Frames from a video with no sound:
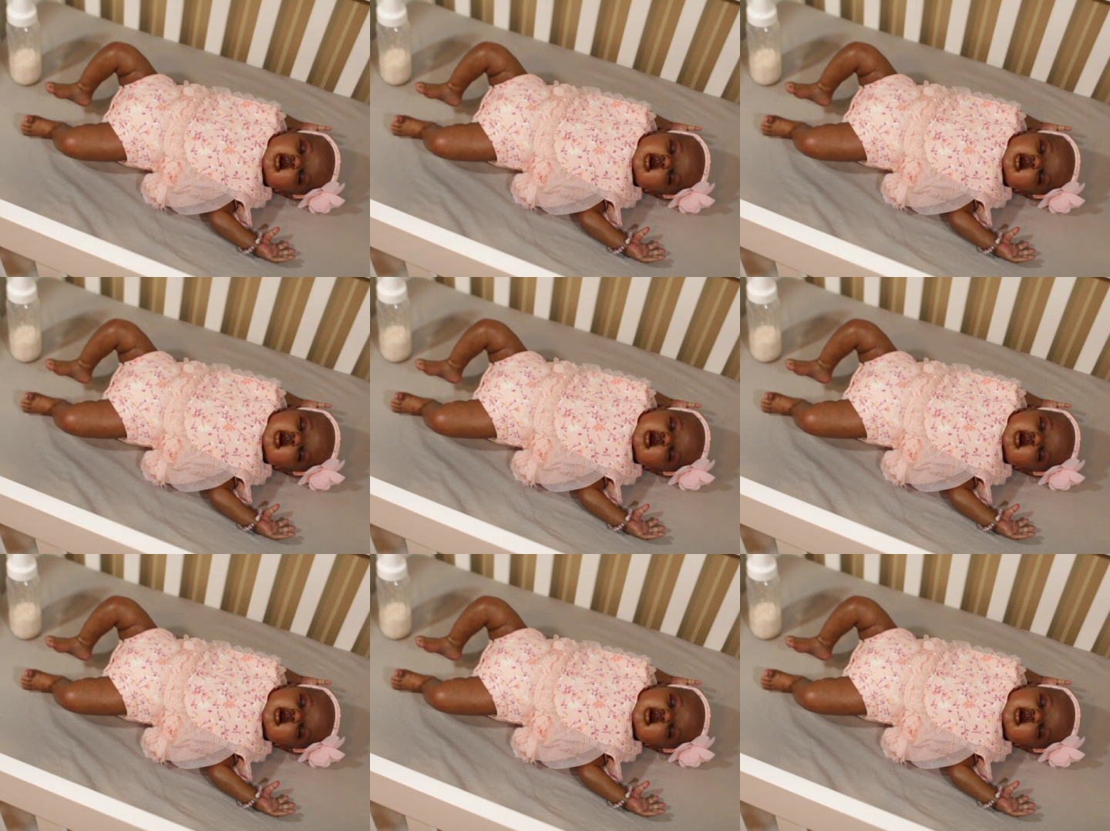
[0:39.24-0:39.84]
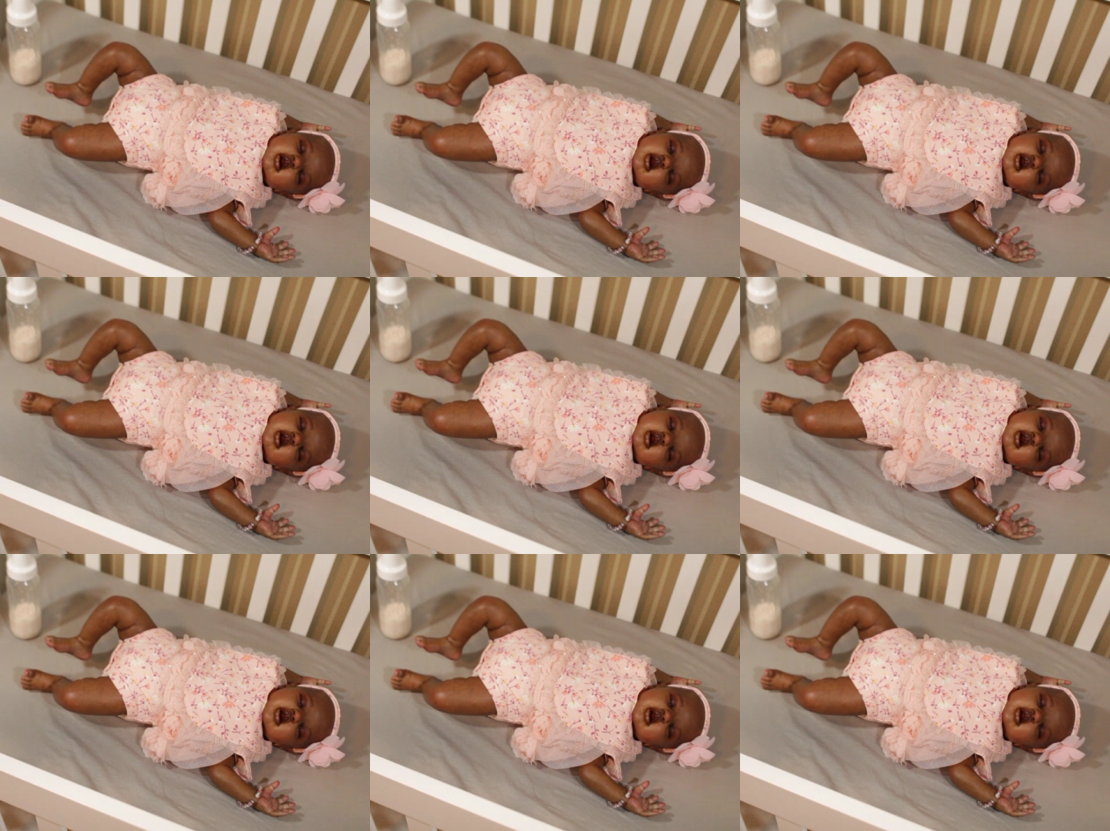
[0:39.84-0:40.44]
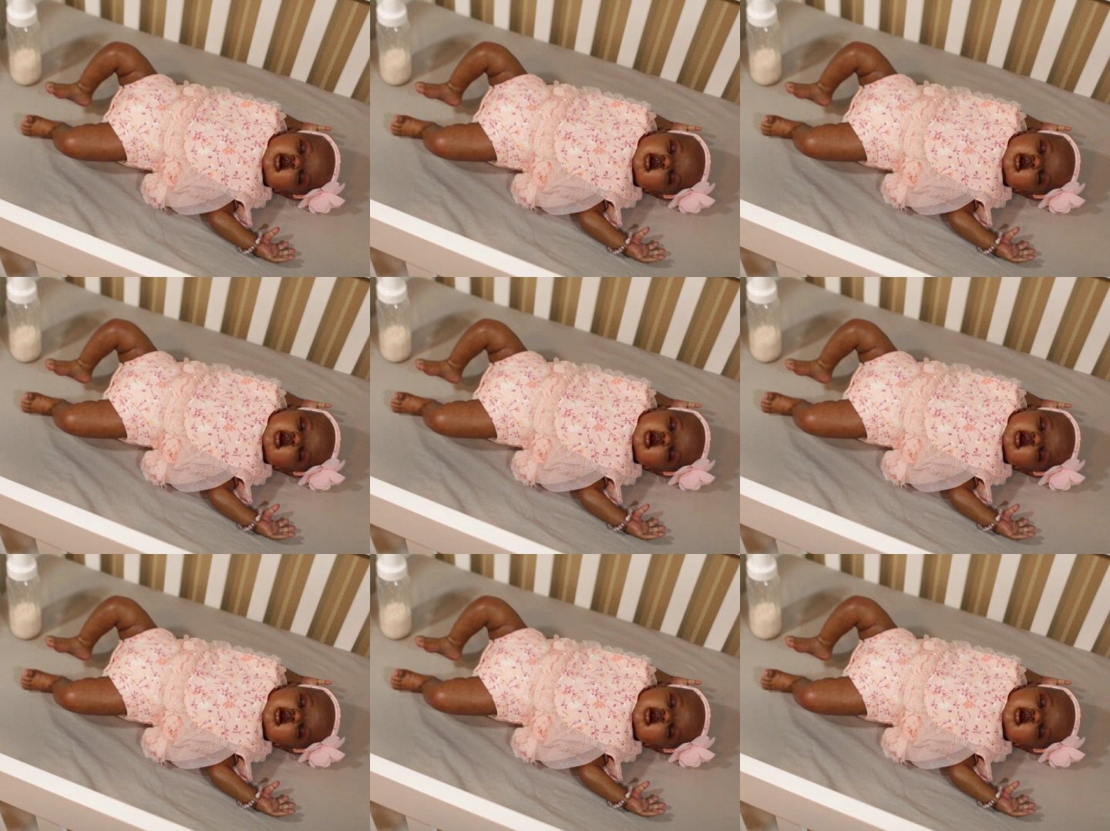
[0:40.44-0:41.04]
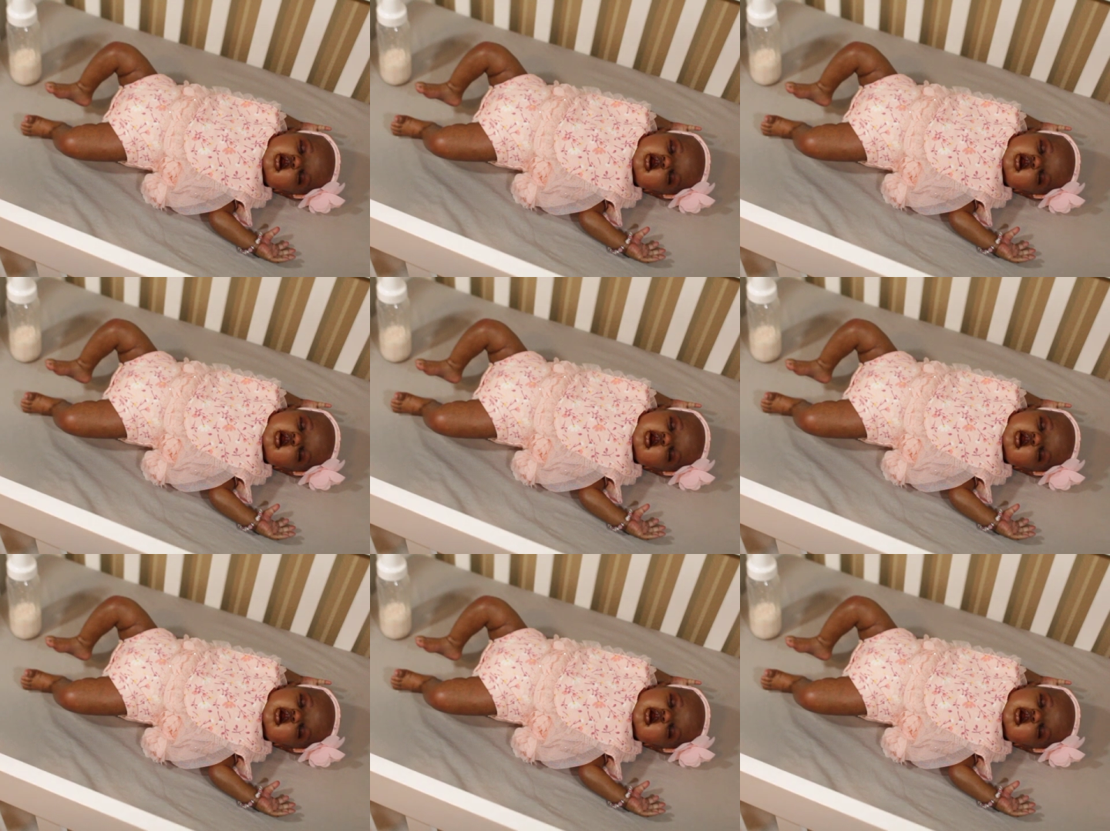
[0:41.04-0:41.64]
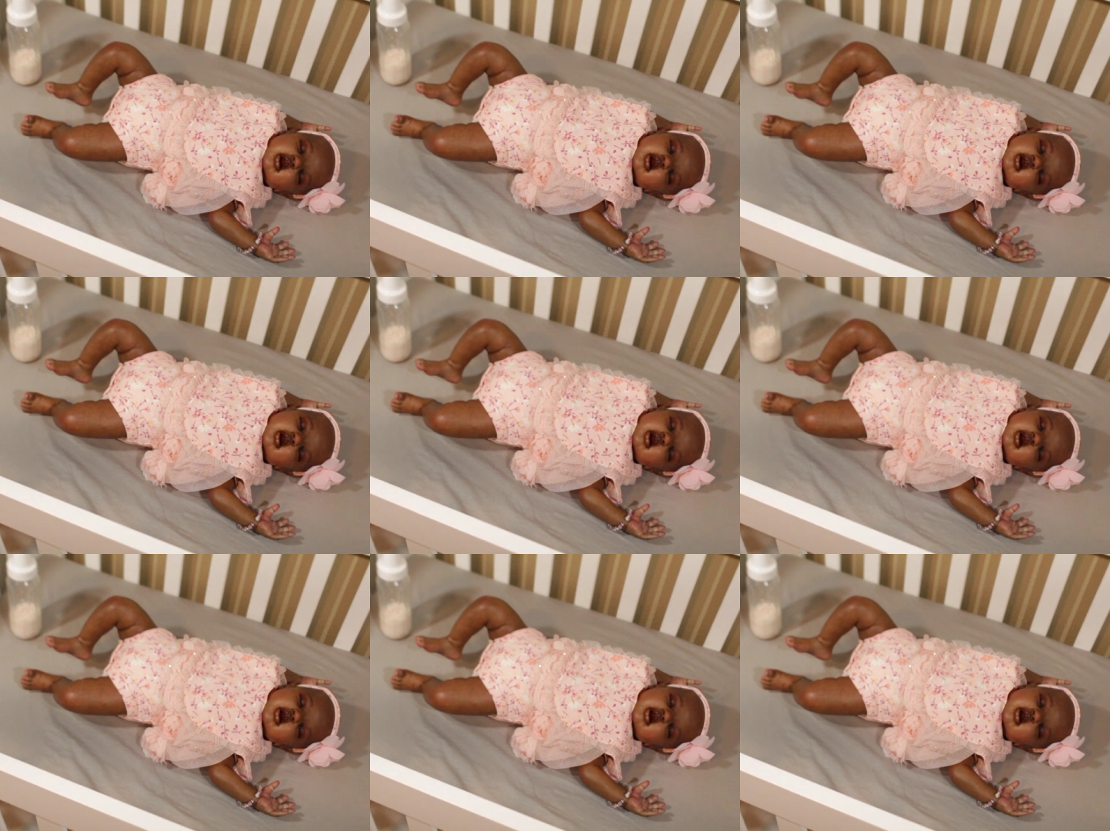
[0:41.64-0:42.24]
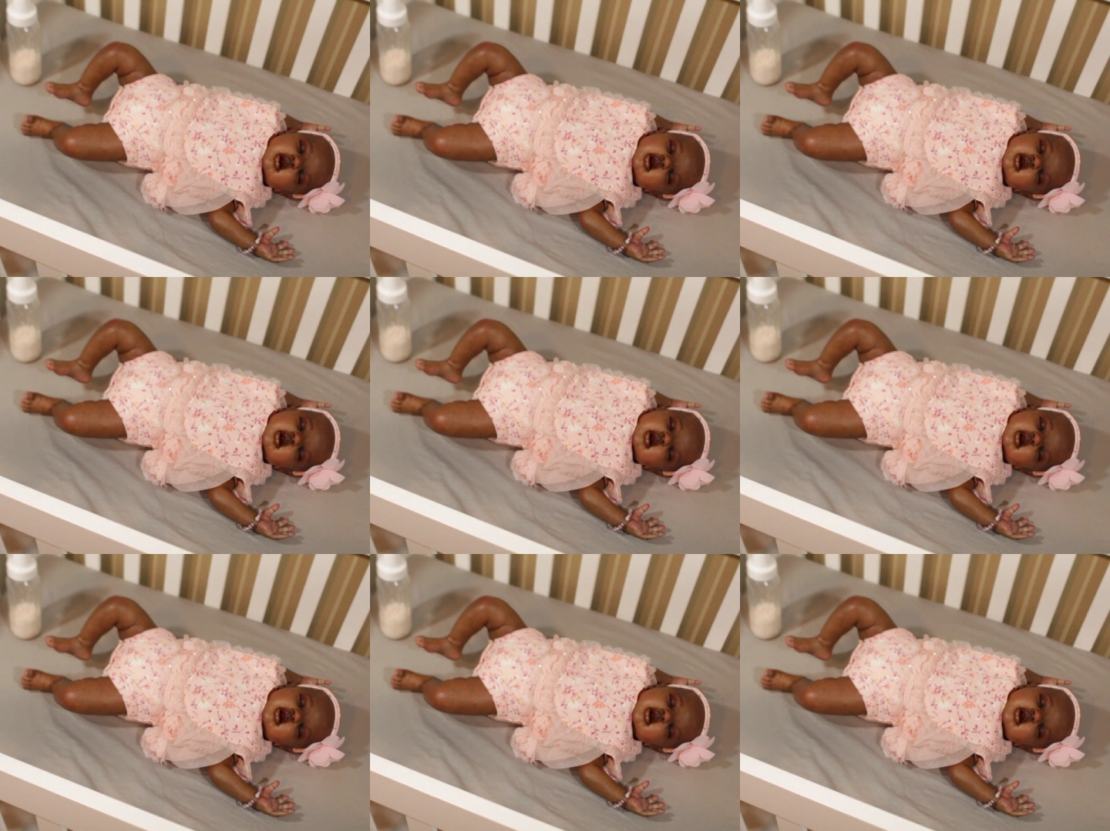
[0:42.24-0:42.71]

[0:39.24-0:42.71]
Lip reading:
No face is visible, so there are no lips to read.